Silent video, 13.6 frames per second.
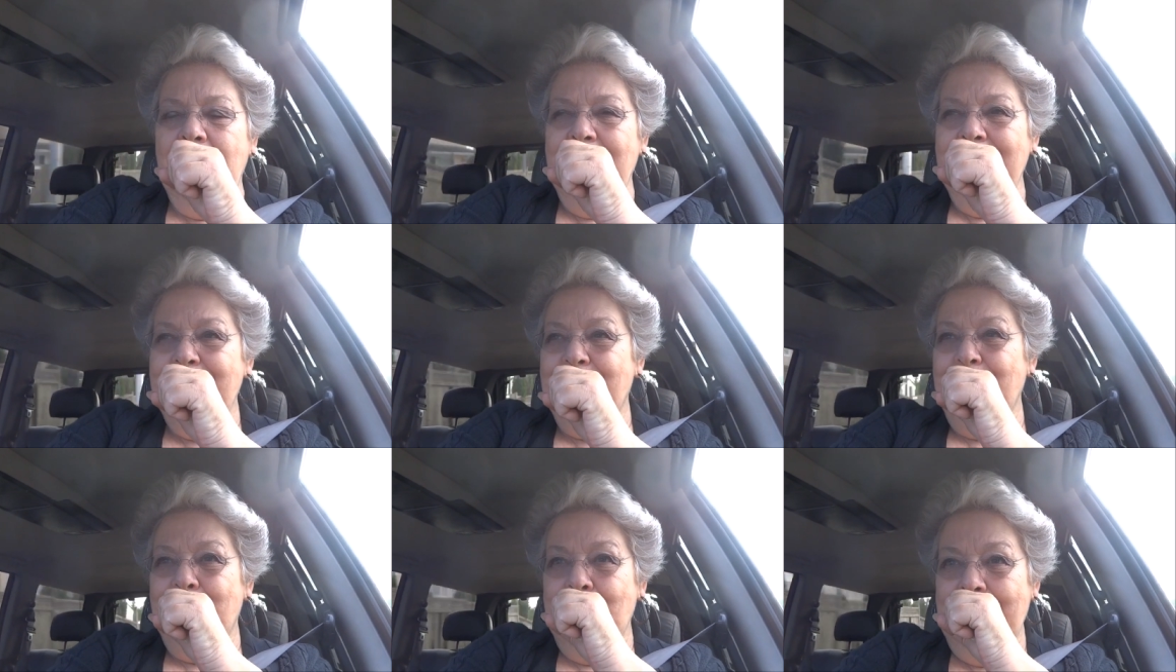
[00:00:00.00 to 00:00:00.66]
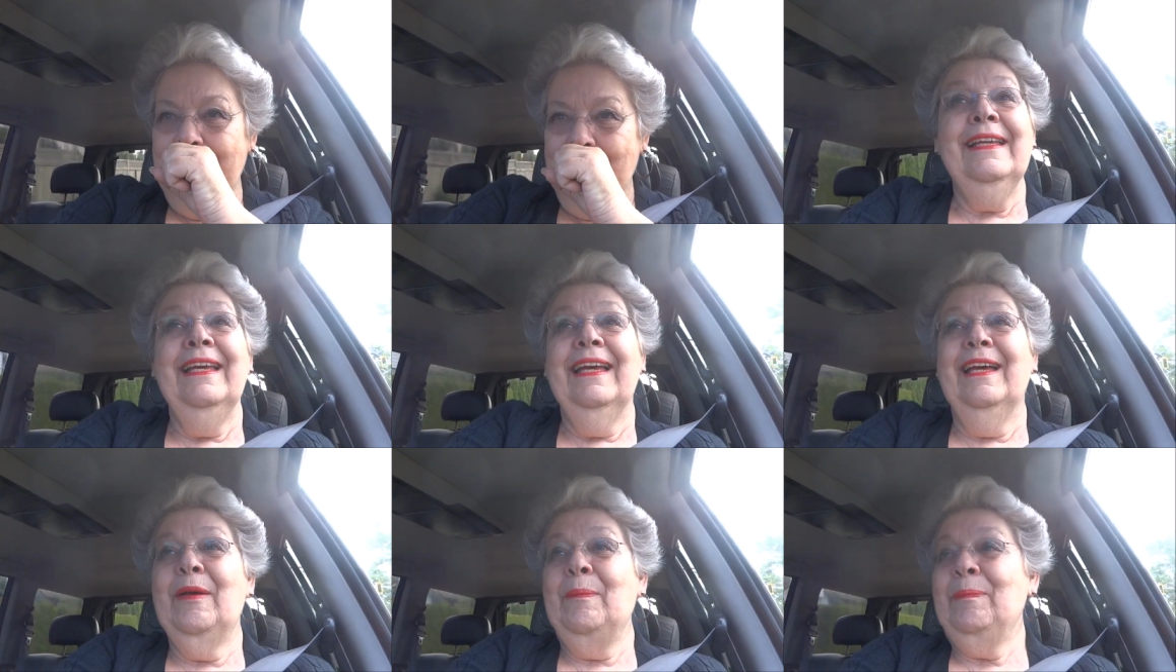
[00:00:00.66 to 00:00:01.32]
Excuse me.
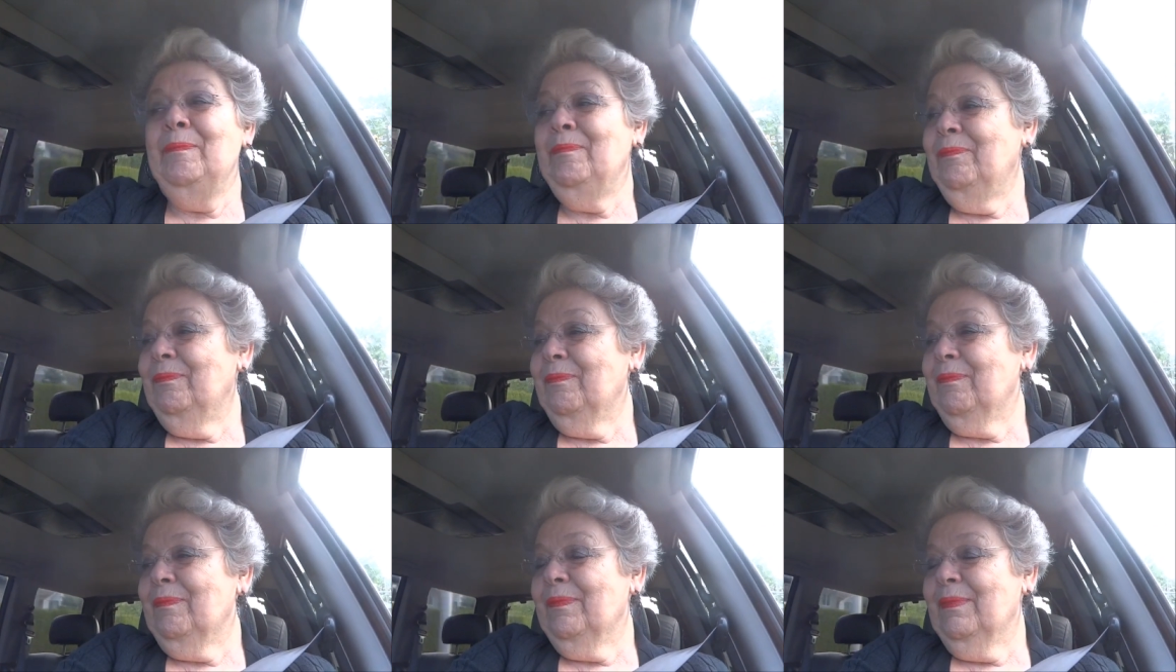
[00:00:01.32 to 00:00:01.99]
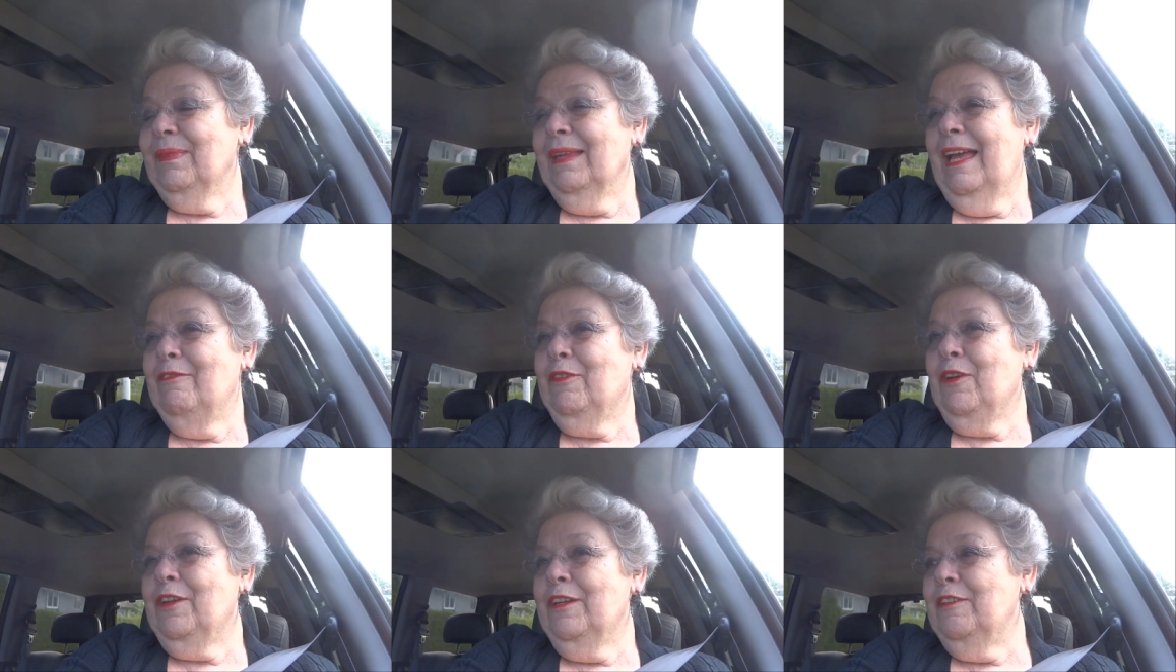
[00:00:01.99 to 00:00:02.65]
Um, I've
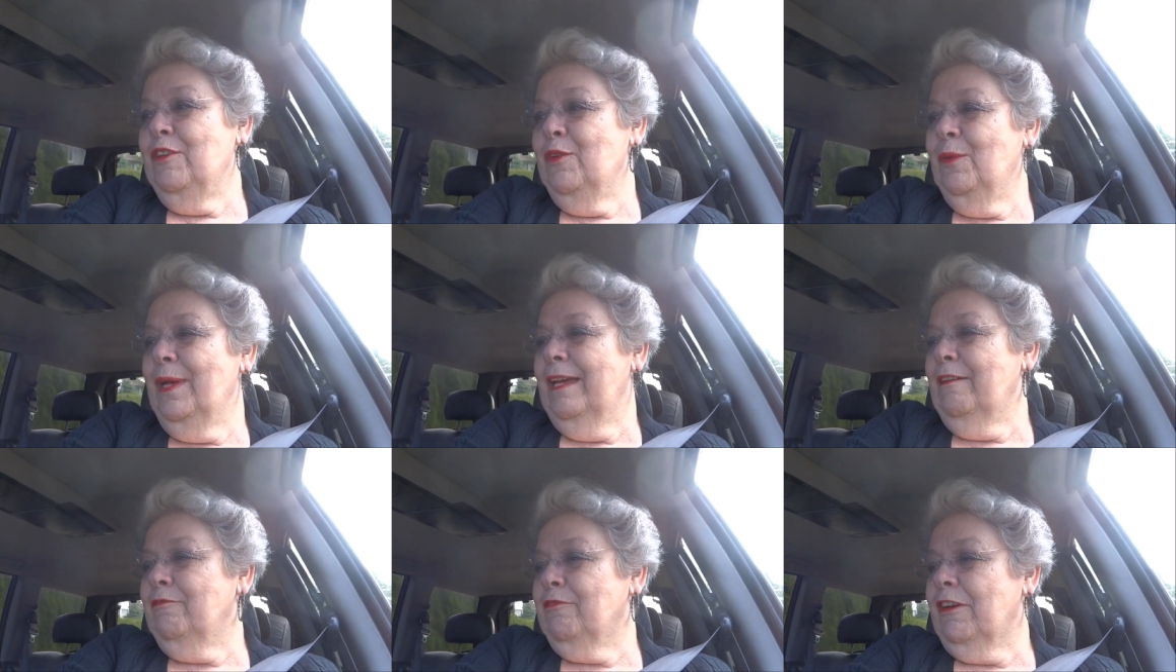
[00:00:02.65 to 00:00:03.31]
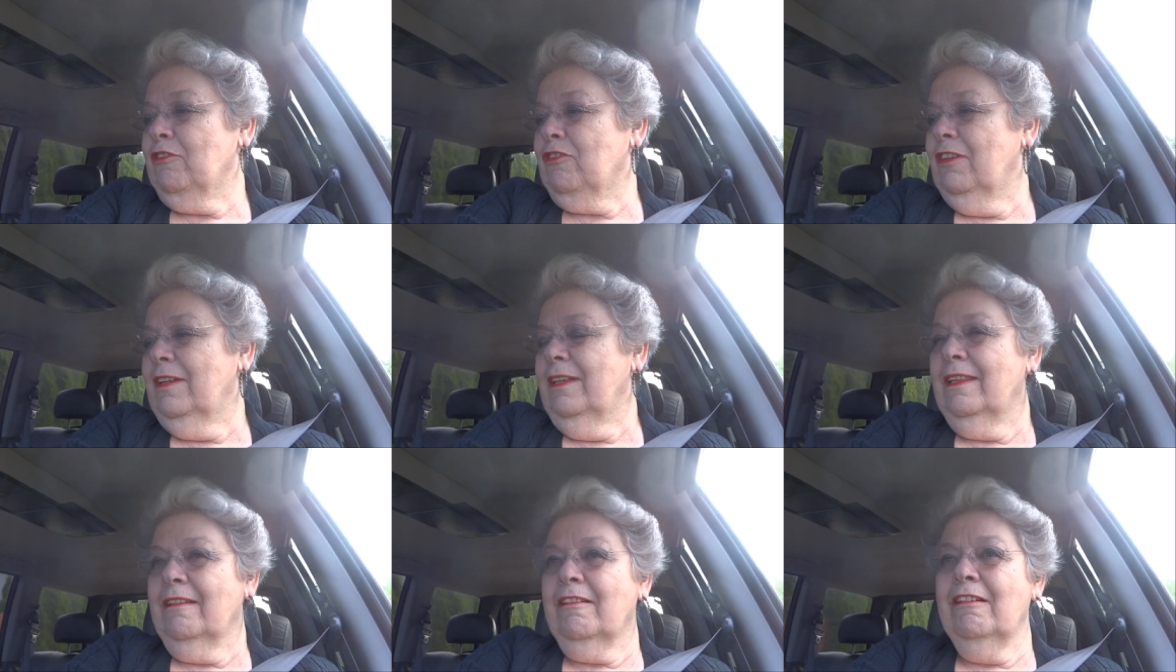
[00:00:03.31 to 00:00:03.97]
got a new air freshener
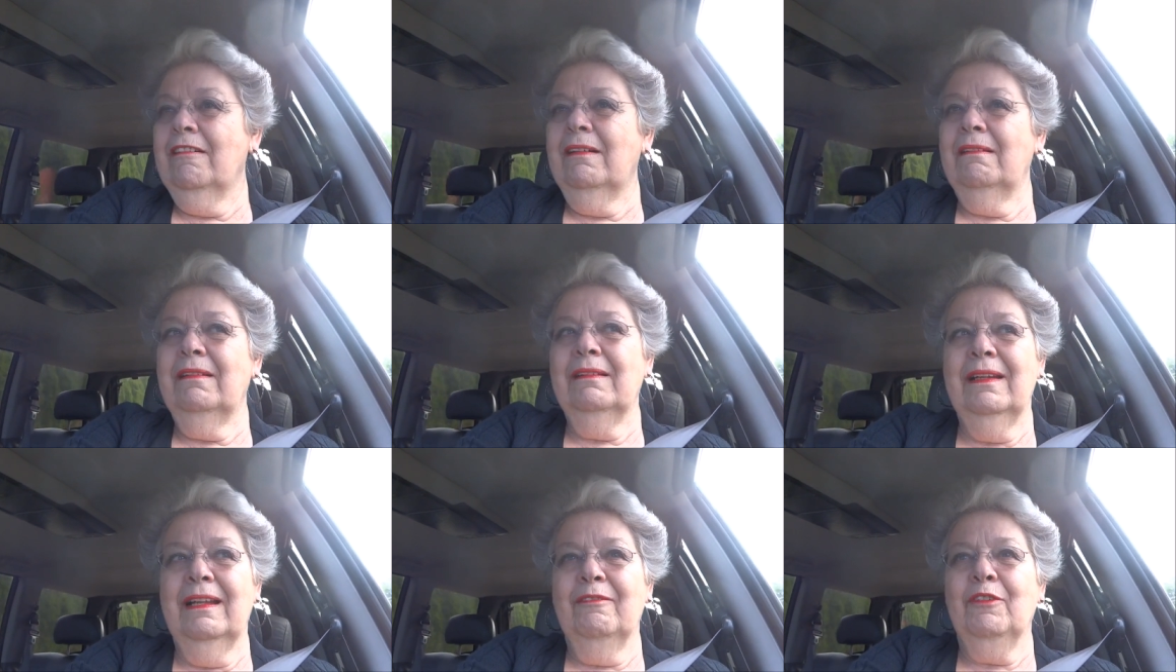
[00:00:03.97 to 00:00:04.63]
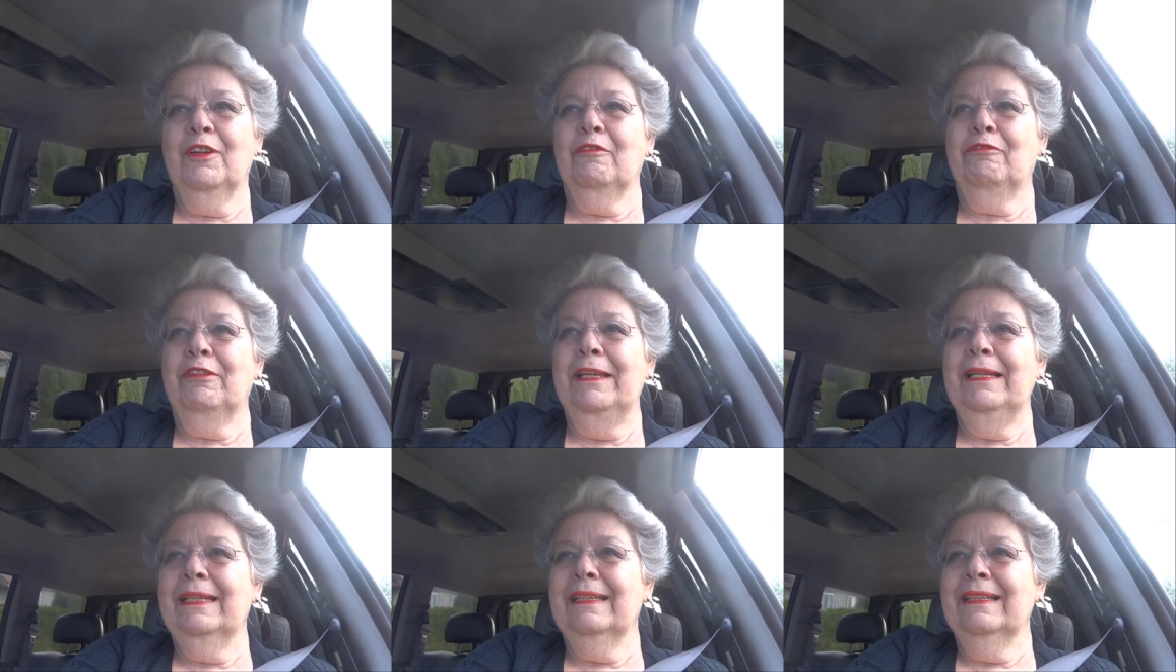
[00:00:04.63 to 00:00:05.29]
in the car, and I've got a
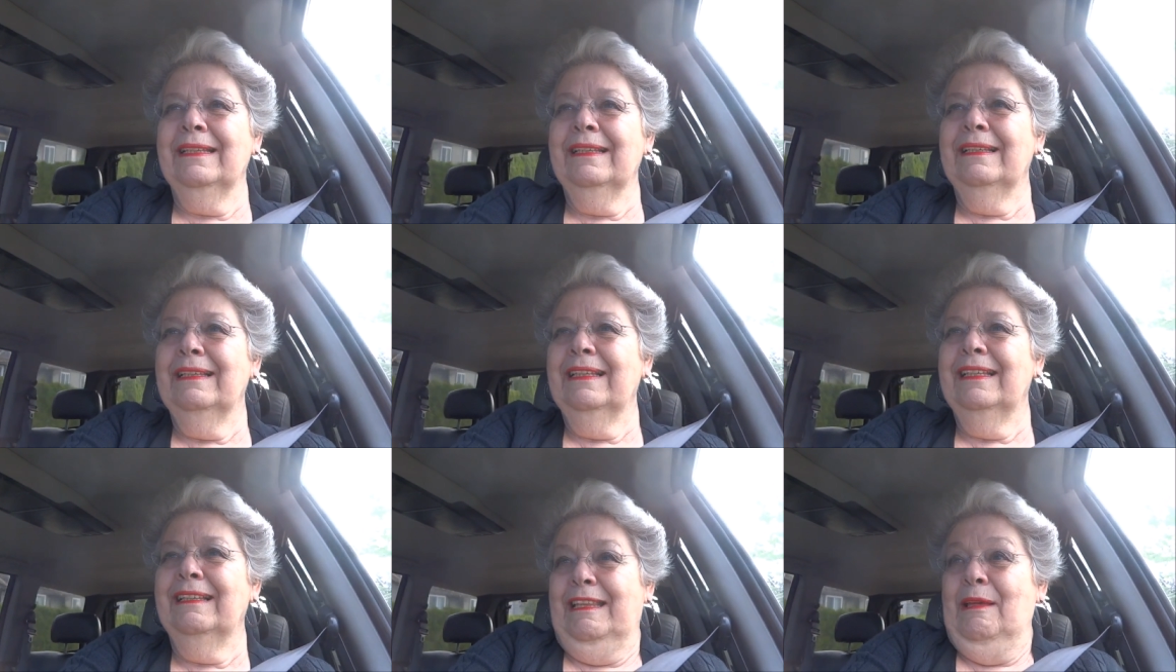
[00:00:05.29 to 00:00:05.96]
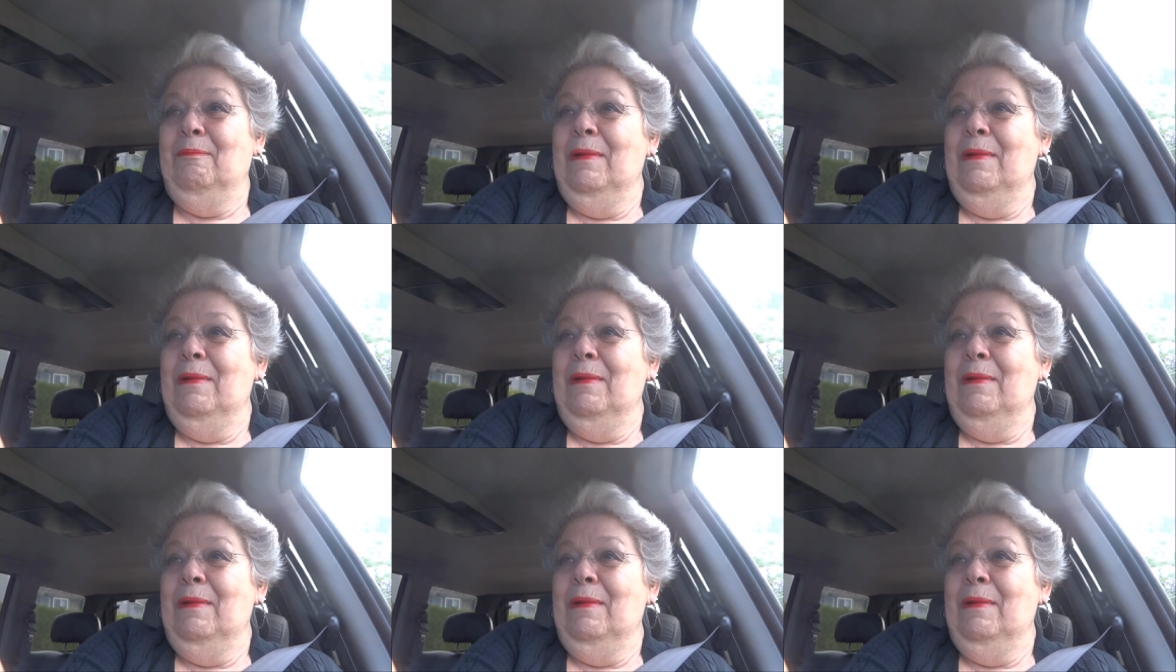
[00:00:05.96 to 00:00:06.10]
feeling that